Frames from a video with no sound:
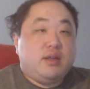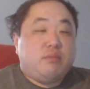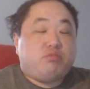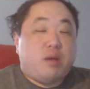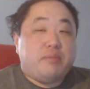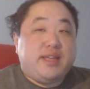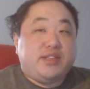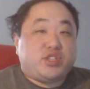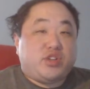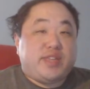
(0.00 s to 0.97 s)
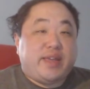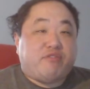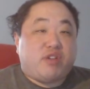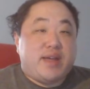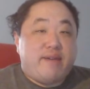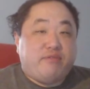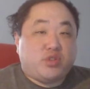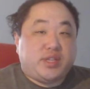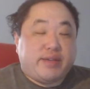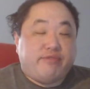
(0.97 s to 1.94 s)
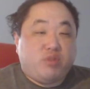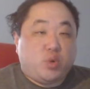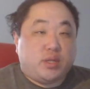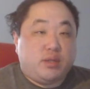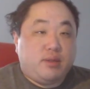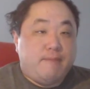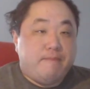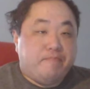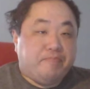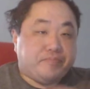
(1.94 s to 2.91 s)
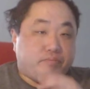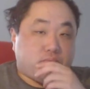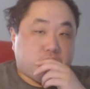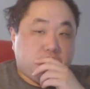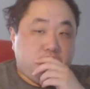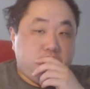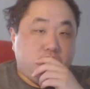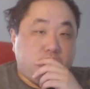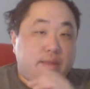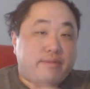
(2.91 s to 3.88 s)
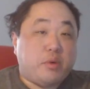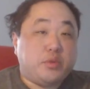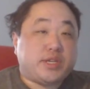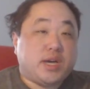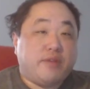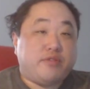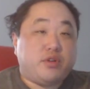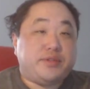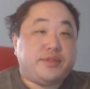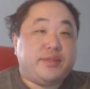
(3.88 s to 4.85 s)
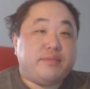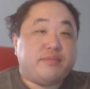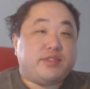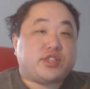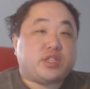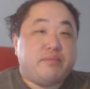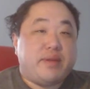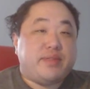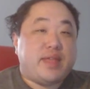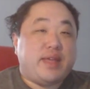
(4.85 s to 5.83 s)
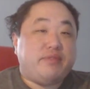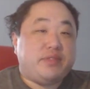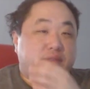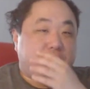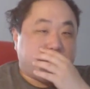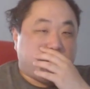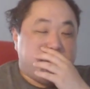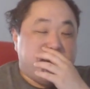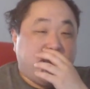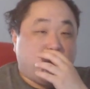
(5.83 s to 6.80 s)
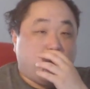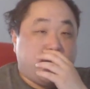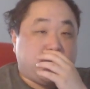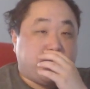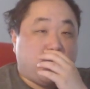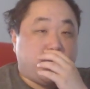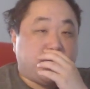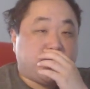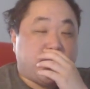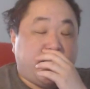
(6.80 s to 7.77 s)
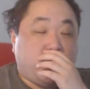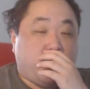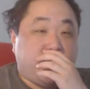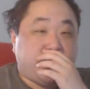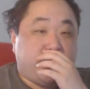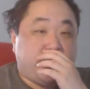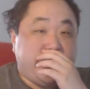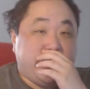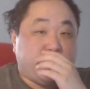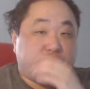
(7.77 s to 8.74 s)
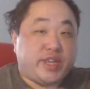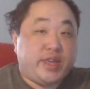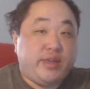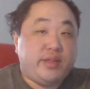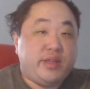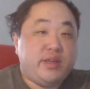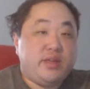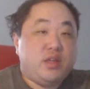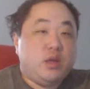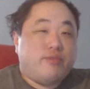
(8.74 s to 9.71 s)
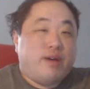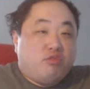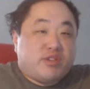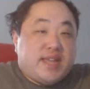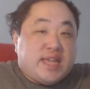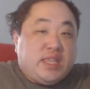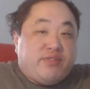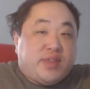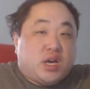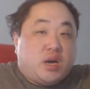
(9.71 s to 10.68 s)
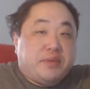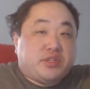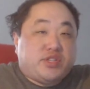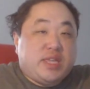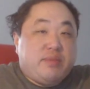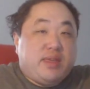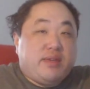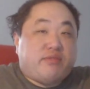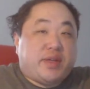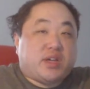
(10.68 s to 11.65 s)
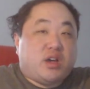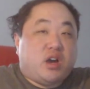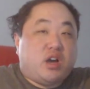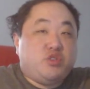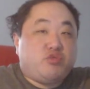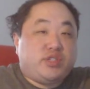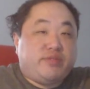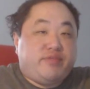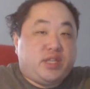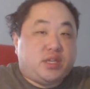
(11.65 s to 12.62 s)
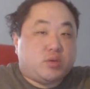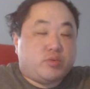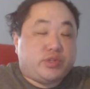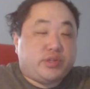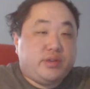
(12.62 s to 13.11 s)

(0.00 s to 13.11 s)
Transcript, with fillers: Problem is, it's going to take forever to get through it. If I were to cover just the not even just the main quest, but all the side quests, no DLC, without looking anything up, it's gonna take me like hundreds of videos.